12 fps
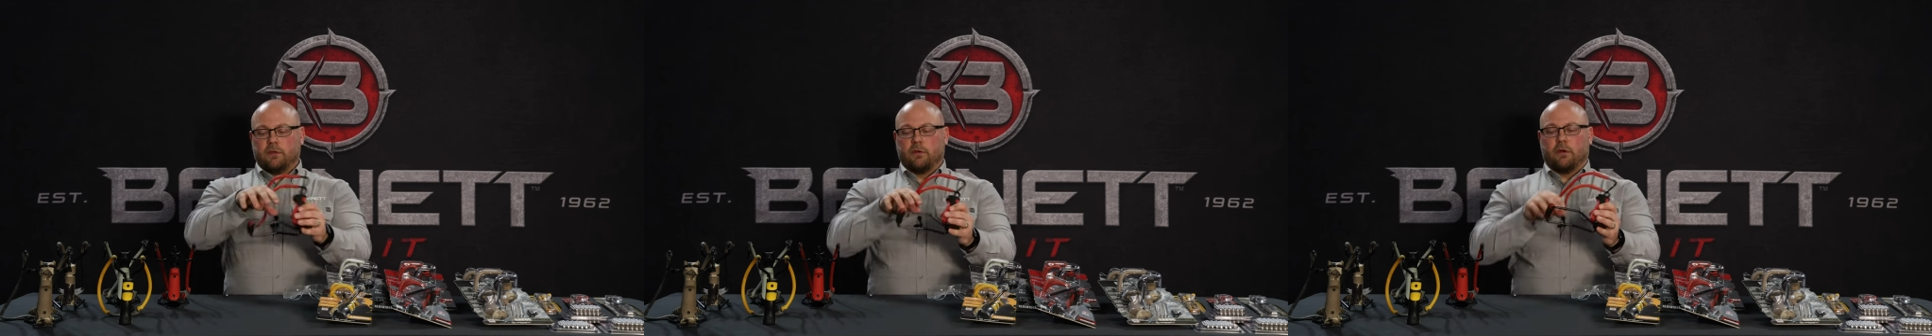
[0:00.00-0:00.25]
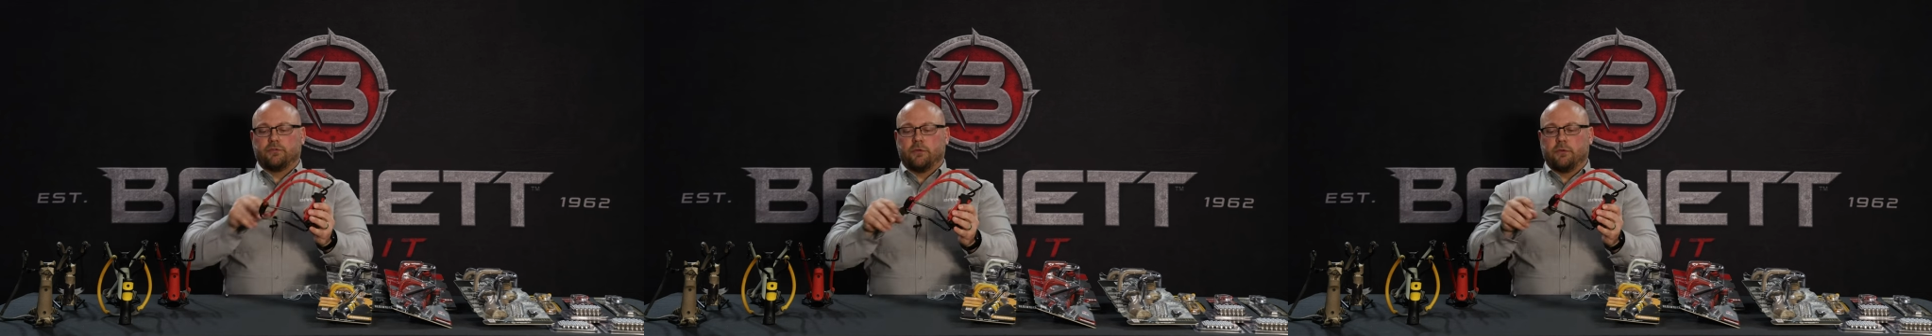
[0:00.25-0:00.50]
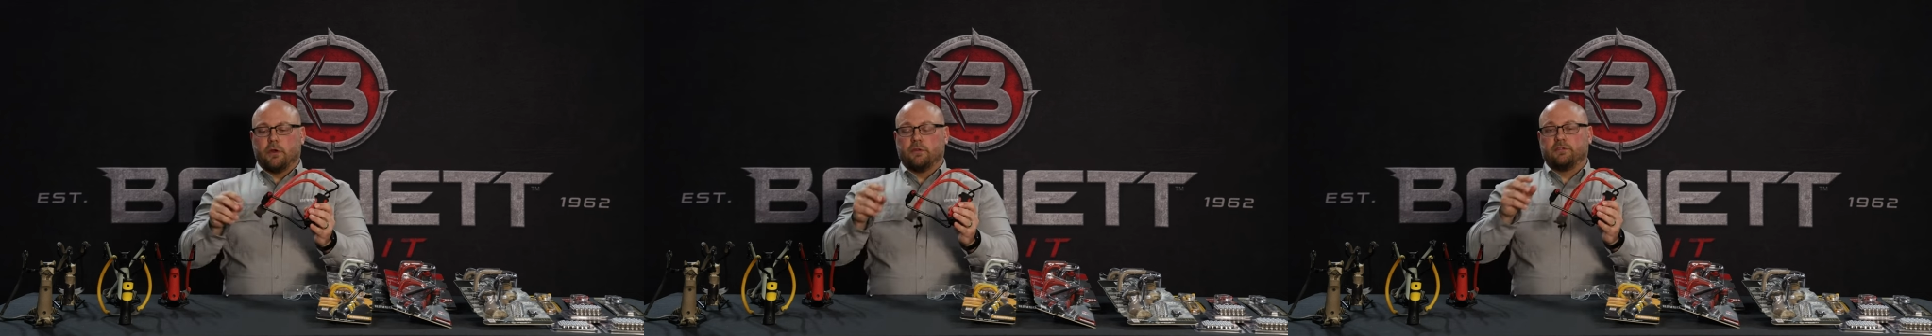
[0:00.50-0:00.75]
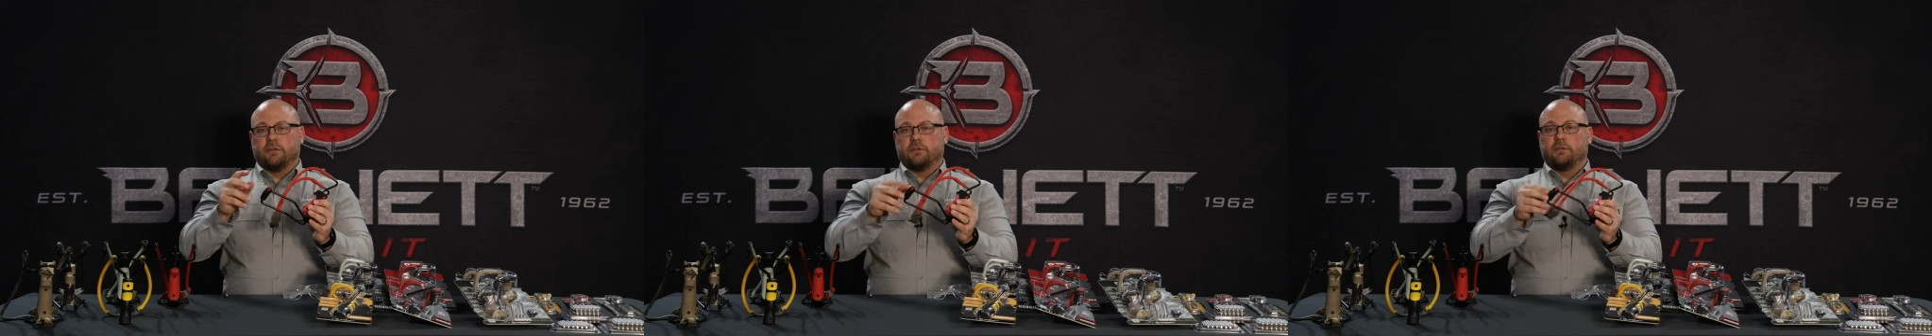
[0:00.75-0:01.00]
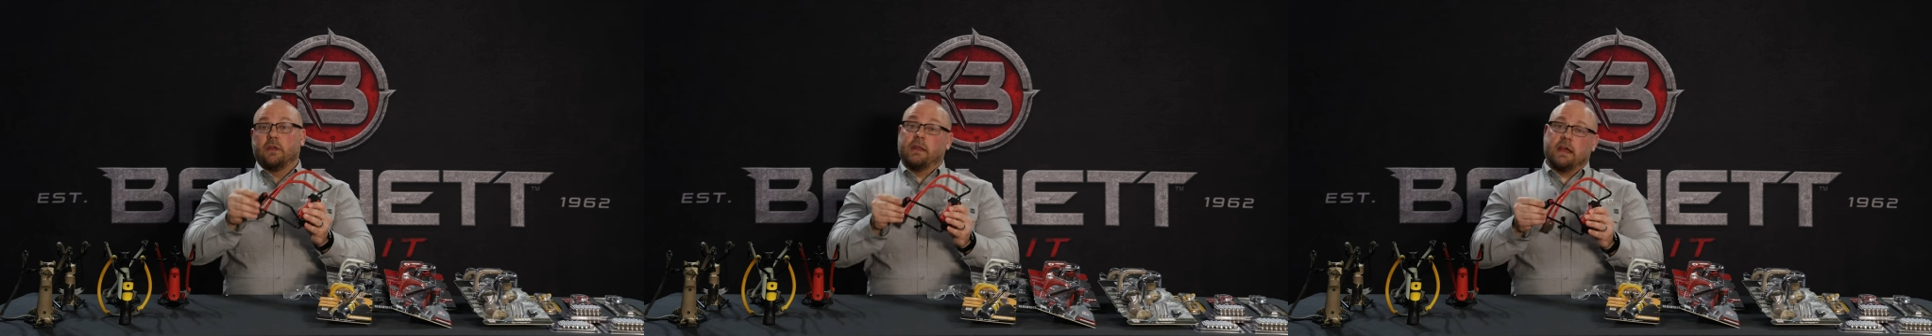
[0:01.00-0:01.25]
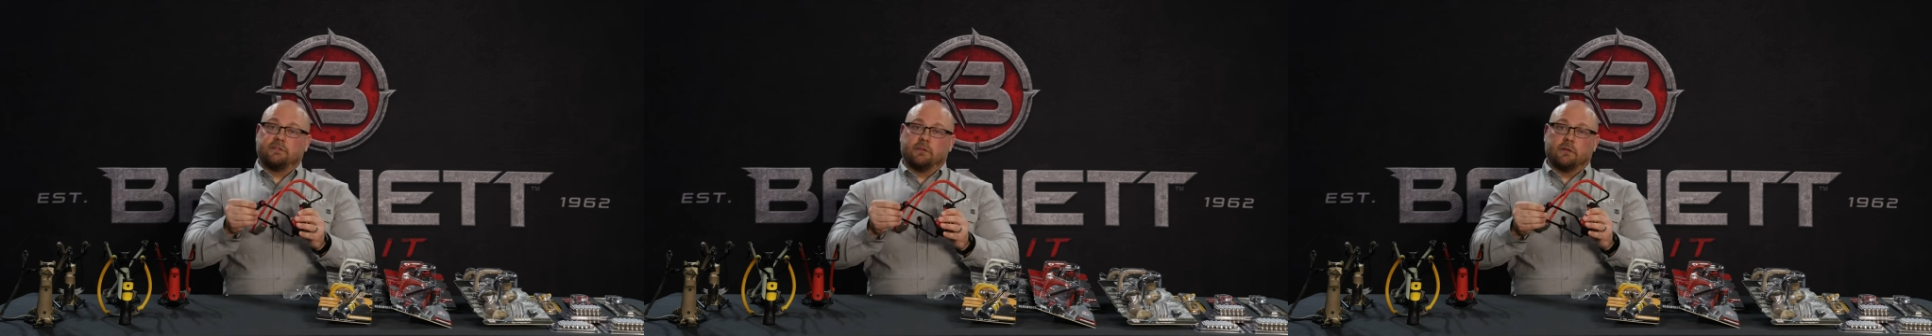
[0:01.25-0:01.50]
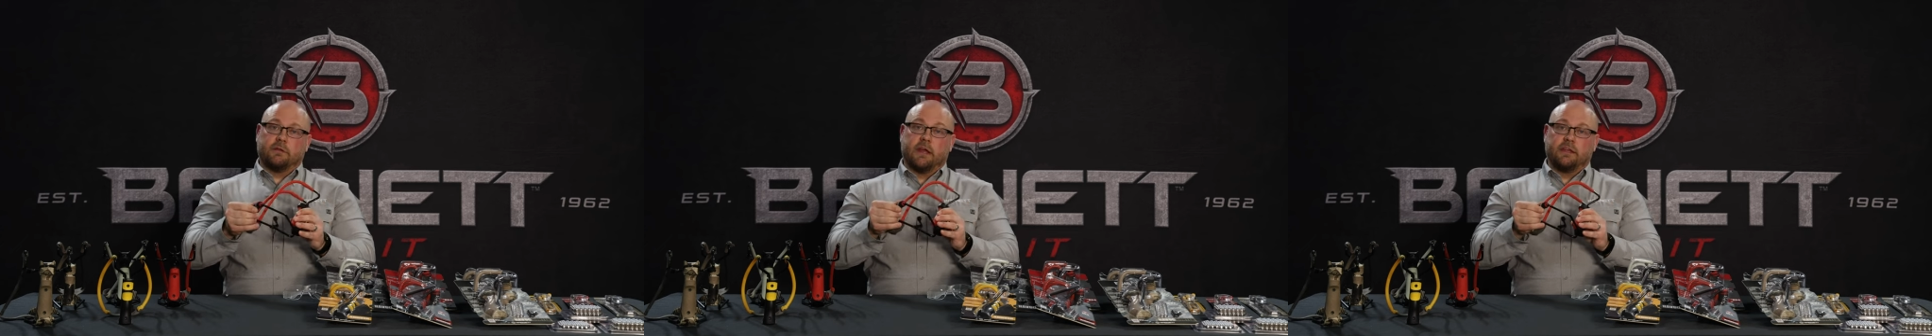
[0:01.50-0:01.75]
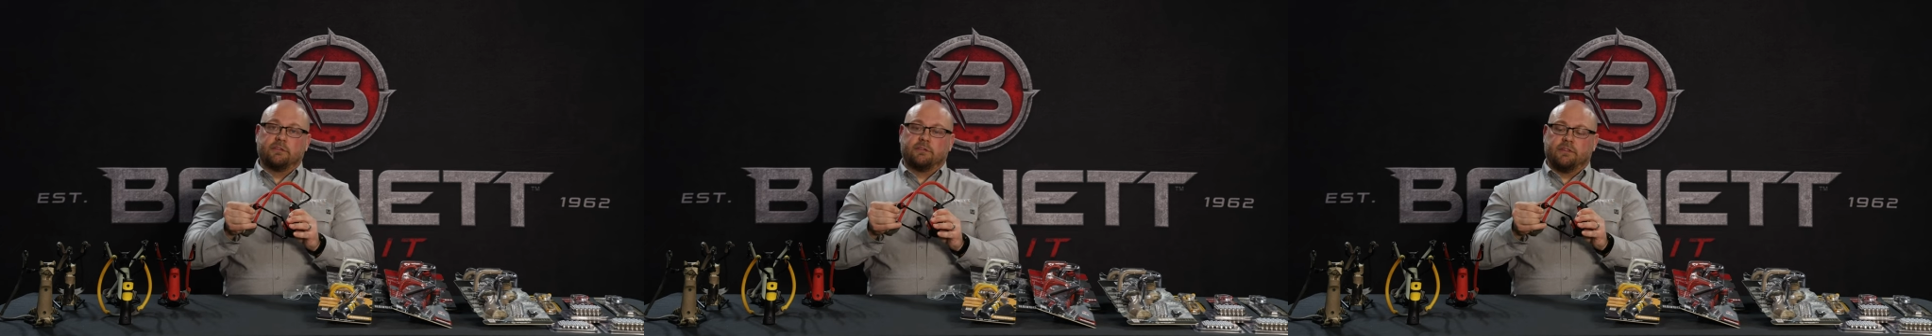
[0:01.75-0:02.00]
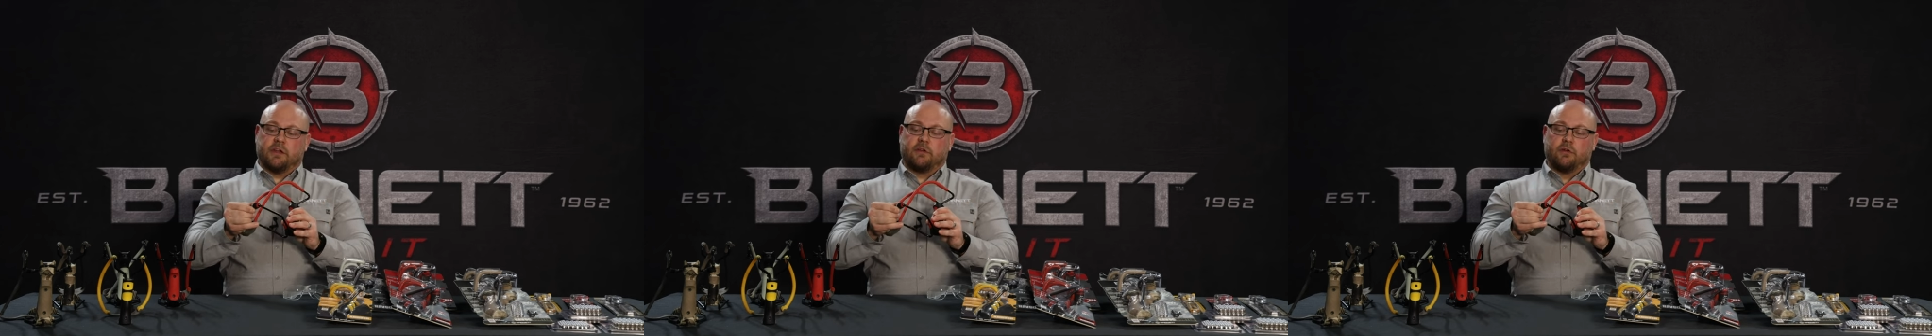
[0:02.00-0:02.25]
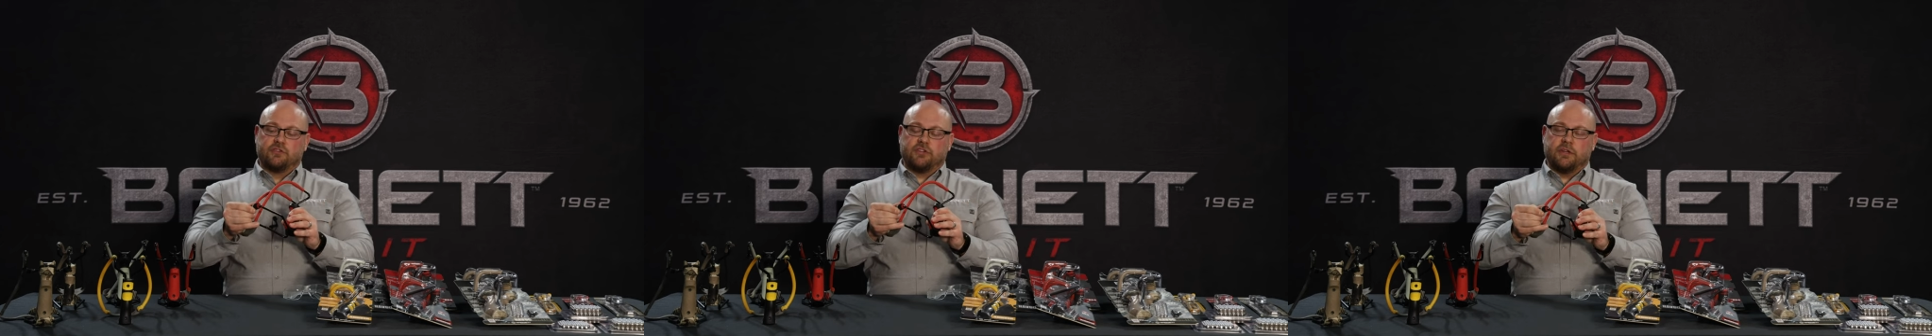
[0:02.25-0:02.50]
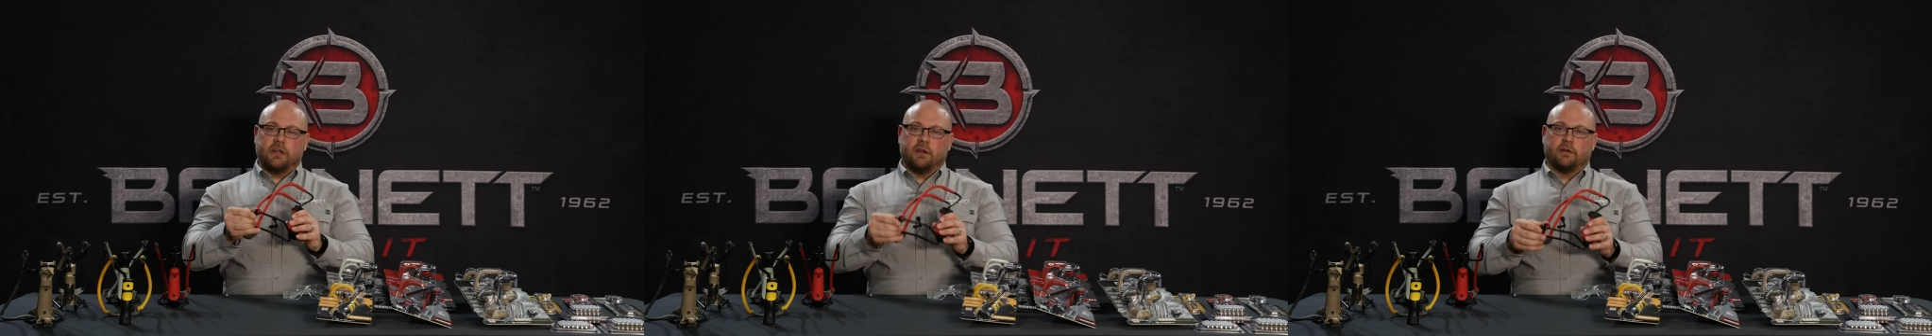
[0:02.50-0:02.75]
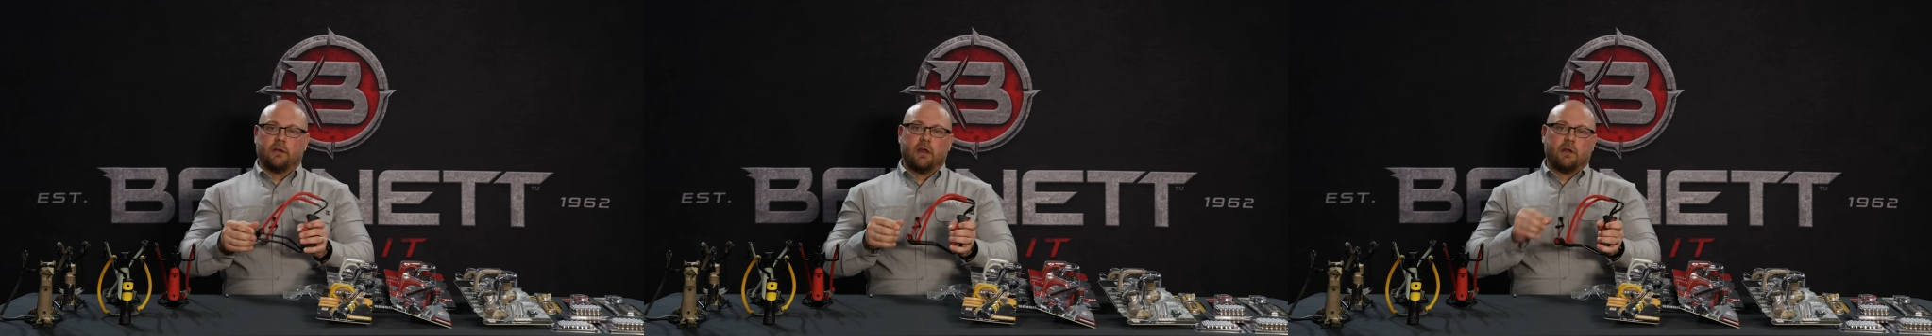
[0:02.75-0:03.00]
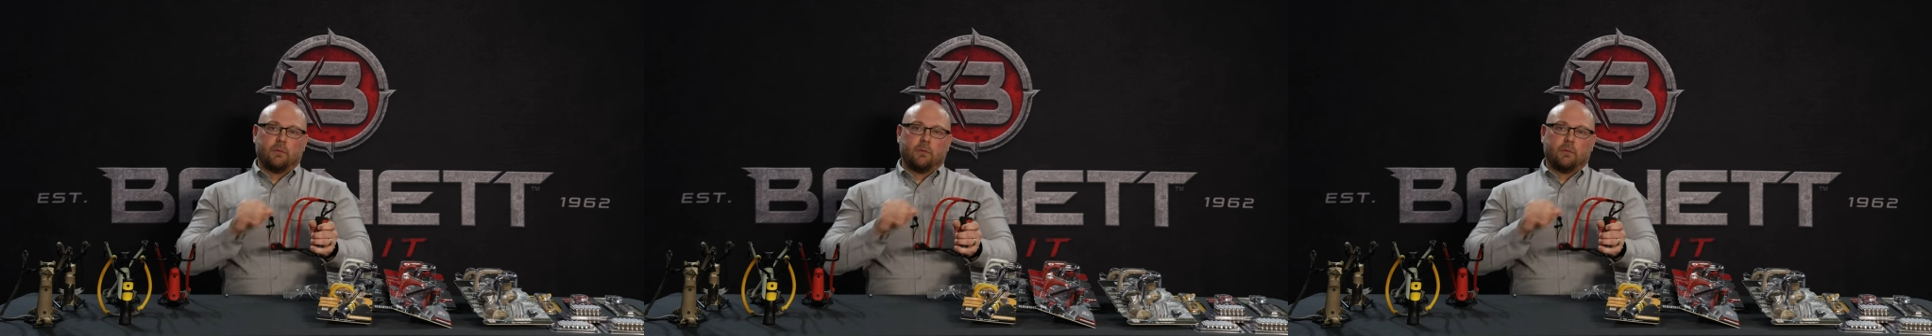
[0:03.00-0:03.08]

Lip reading: You'll also notice that it has a nice thick cushion here,